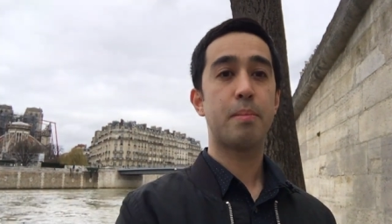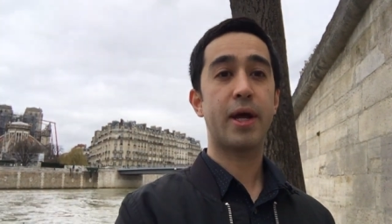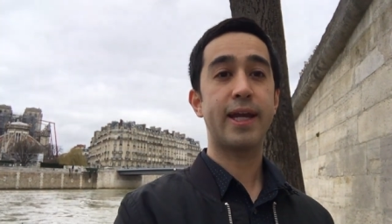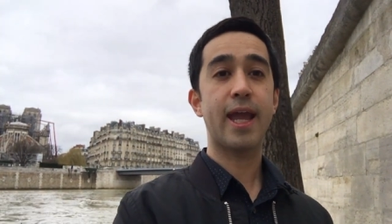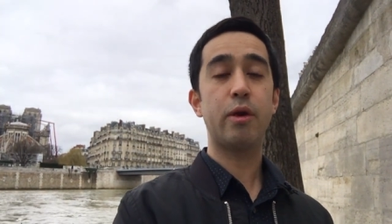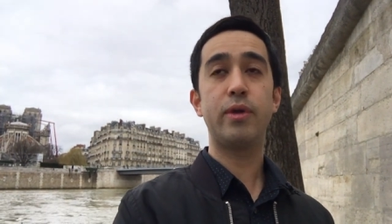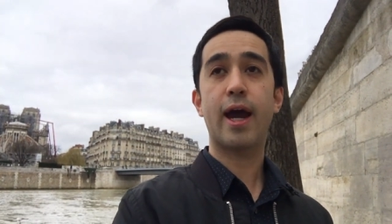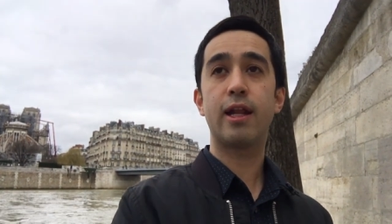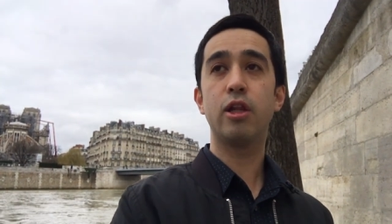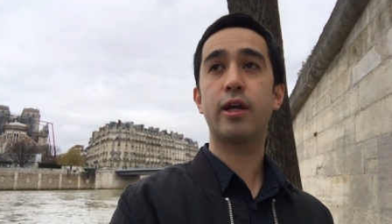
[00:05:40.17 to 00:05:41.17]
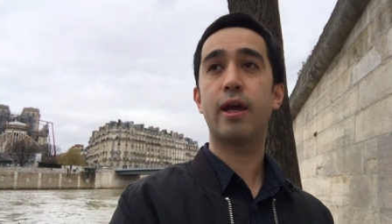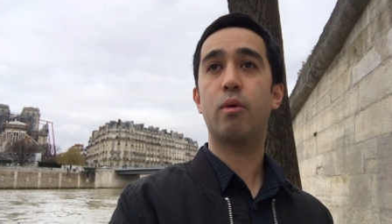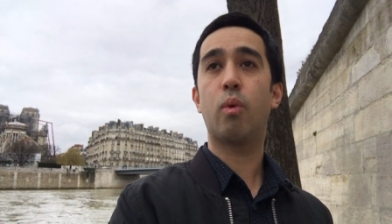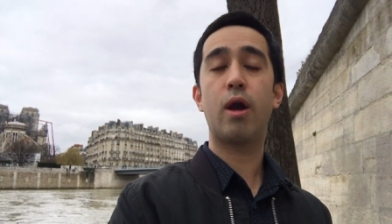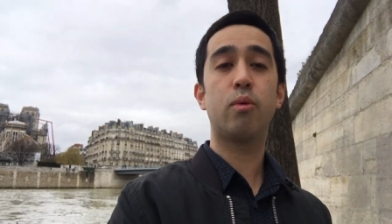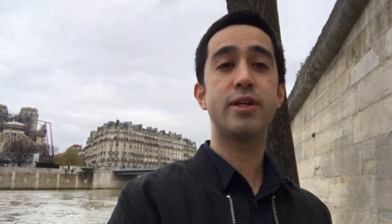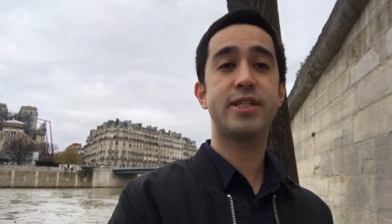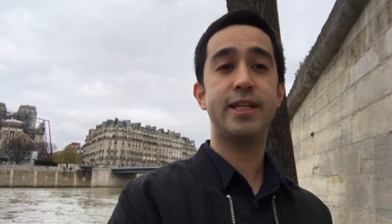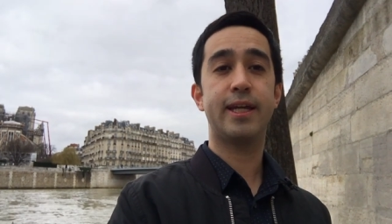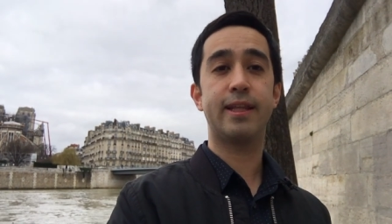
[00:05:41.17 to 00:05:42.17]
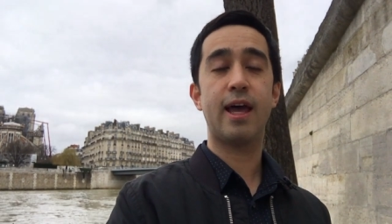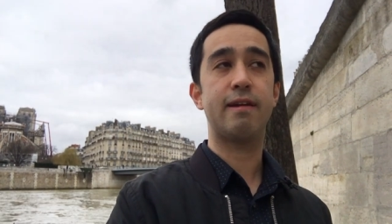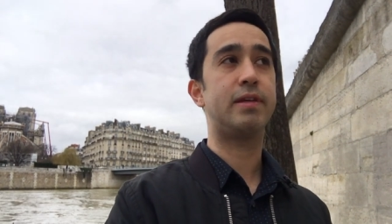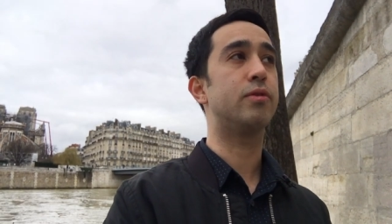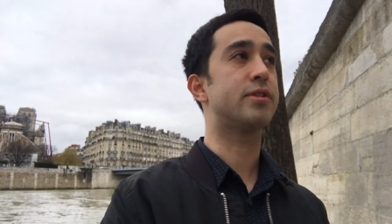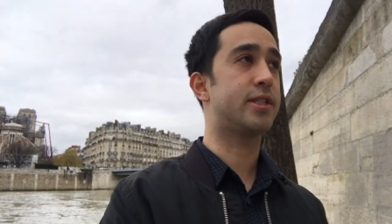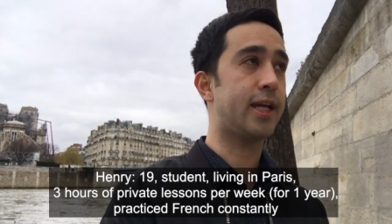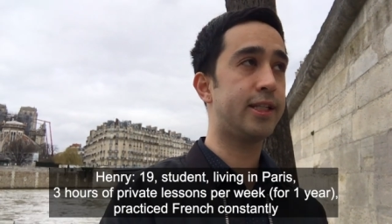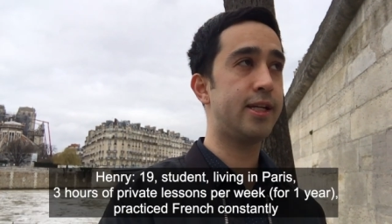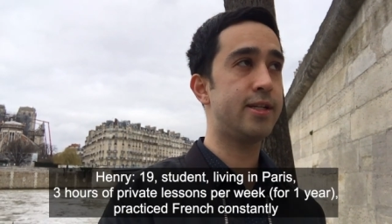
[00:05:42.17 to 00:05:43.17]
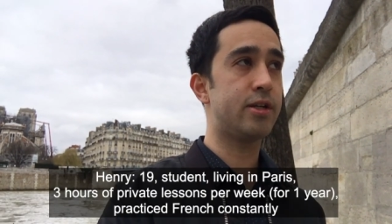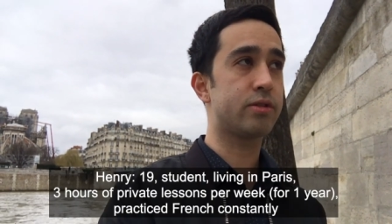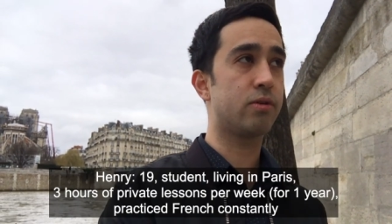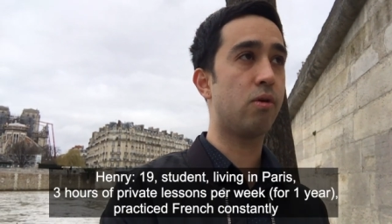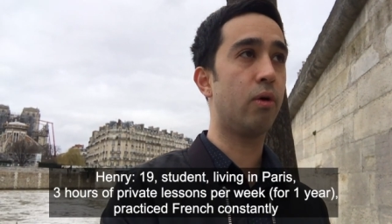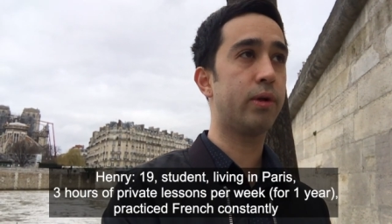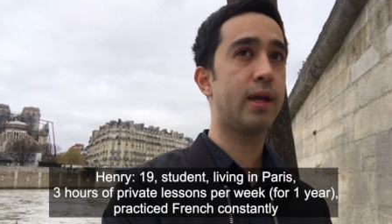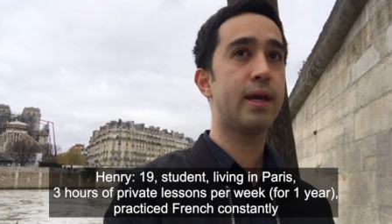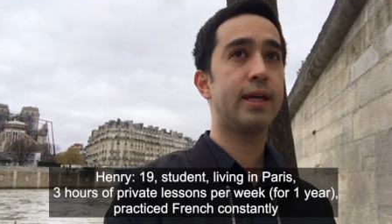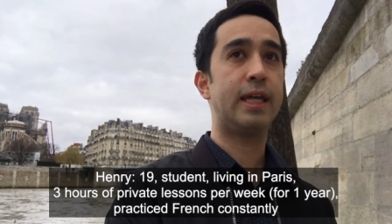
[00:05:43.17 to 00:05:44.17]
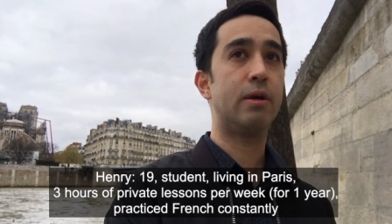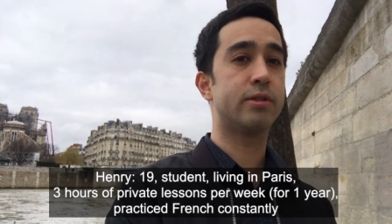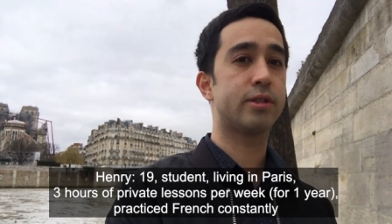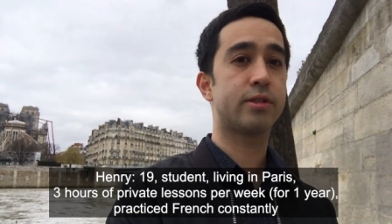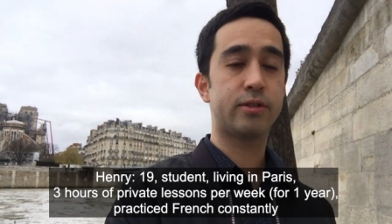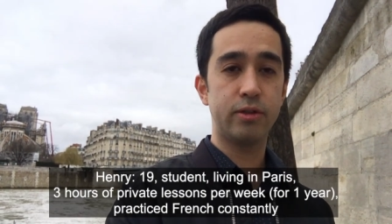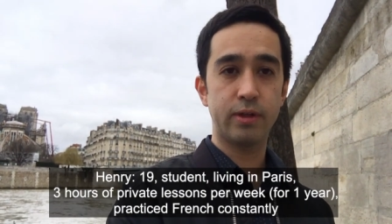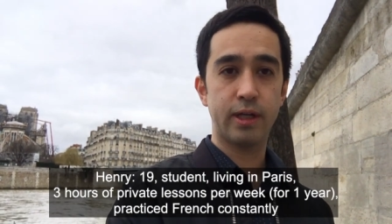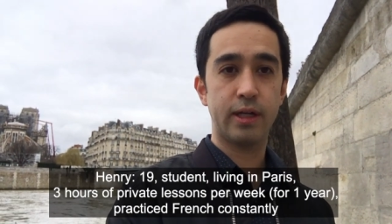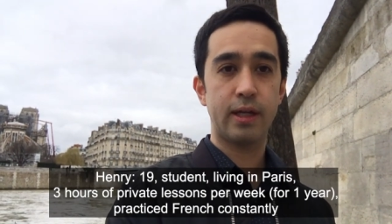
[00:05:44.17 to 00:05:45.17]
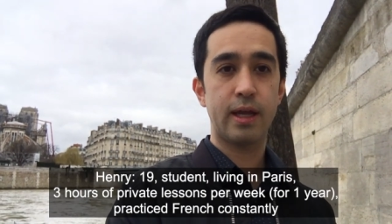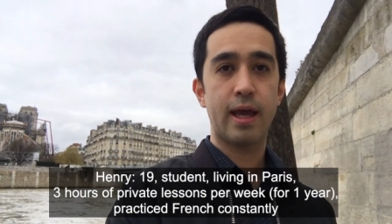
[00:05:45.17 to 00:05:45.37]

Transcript: But again, we got to look at where was he in life. He was 19 years old. He was a student.